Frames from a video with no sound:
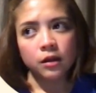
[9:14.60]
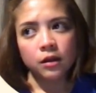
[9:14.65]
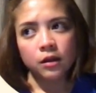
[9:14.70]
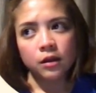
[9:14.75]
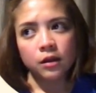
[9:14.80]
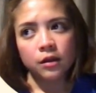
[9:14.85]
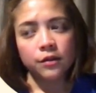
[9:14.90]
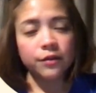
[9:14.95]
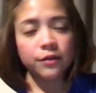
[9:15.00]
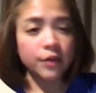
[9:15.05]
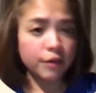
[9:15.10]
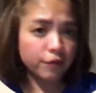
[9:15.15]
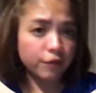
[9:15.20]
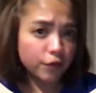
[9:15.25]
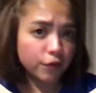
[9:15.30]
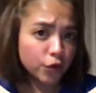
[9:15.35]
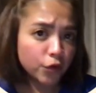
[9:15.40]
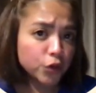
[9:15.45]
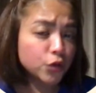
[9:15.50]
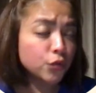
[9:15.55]

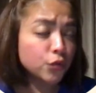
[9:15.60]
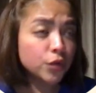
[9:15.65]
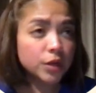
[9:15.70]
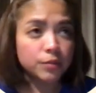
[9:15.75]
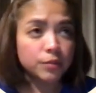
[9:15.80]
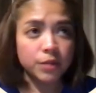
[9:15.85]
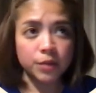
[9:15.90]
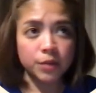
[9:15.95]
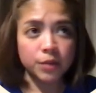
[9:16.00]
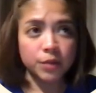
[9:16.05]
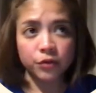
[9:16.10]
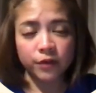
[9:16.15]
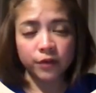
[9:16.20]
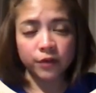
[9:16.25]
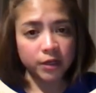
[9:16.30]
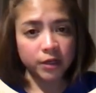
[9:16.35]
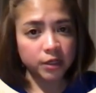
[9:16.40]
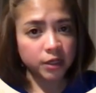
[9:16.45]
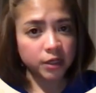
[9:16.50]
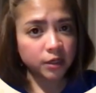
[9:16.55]
Therefore, you will be
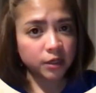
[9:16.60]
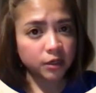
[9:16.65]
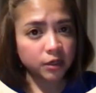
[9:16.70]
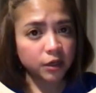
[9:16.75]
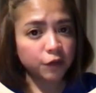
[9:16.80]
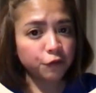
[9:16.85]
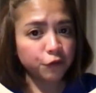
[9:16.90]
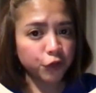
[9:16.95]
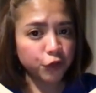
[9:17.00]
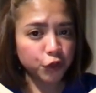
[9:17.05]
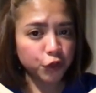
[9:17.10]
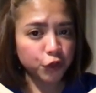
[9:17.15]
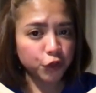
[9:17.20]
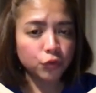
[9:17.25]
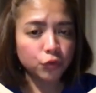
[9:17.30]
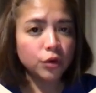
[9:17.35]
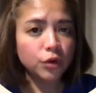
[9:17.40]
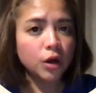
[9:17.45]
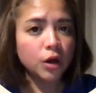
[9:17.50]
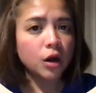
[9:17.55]
providing a few
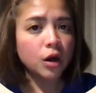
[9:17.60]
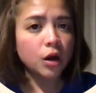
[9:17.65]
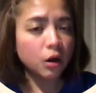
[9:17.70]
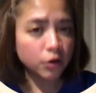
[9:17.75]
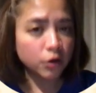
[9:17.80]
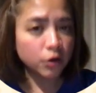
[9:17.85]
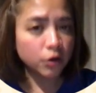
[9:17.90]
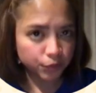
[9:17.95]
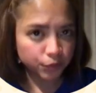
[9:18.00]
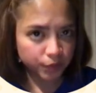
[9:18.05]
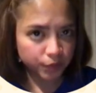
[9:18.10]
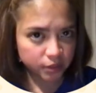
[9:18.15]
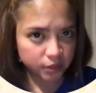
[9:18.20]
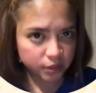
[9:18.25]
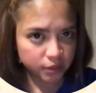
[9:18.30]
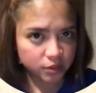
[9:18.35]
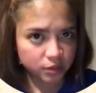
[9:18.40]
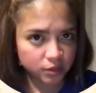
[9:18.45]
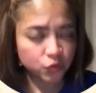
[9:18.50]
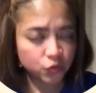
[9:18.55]

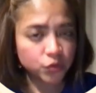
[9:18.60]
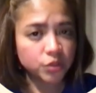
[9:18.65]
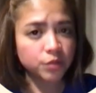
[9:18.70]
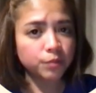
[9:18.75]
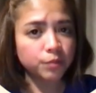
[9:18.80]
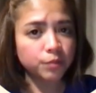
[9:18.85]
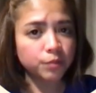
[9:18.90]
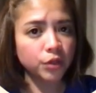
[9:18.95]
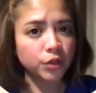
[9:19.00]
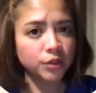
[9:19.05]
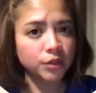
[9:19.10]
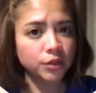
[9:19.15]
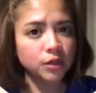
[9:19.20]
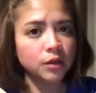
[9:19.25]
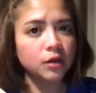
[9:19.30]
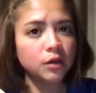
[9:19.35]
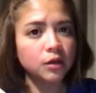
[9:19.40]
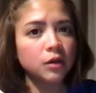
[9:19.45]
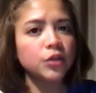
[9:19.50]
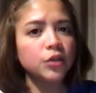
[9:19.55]
arguments to support
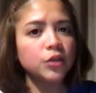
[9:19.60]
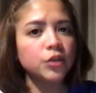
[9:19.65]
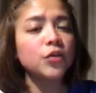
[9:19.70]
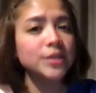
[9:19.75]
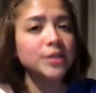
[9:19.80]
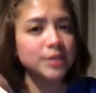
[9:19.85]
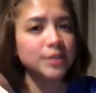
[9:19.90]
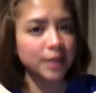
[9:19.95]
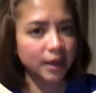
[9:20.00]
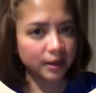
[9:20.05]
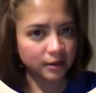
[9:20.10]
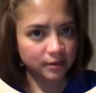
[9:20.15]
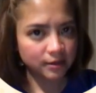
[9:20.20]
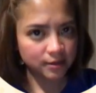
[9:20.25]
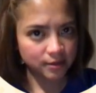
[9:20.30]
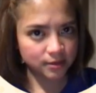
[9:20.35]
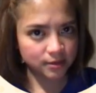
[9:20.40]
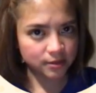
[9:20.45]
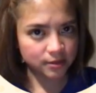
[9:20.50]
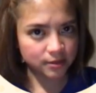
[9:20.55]
your
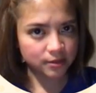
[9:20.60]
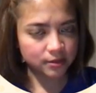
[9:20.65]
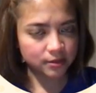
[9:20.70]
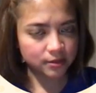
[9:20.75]
stance.